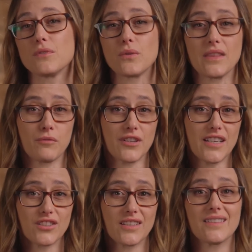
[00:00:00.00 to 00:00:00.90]
between the
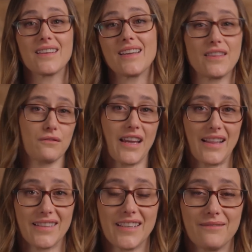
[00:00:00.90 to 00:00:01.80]
prediction and the
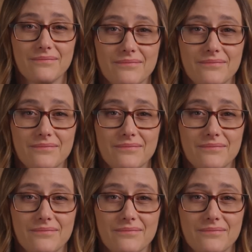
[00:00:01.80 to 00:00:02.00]
reality.